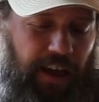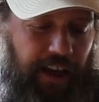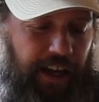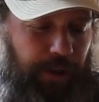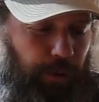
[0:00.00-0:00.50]

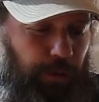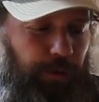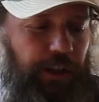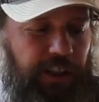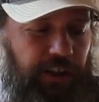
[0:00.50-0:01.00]
And we're
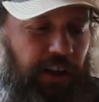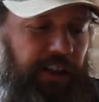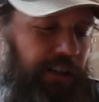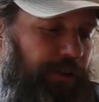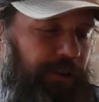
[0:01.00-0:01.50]
really trying
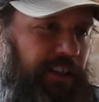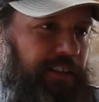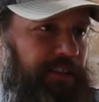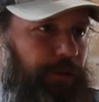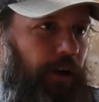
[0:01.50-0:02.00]
to do
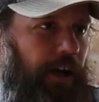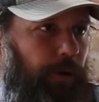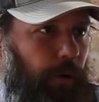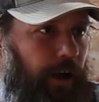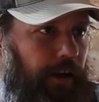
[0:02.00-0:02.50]
things the
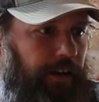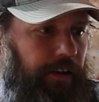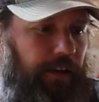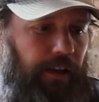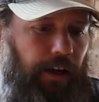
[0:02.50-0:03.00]
right way.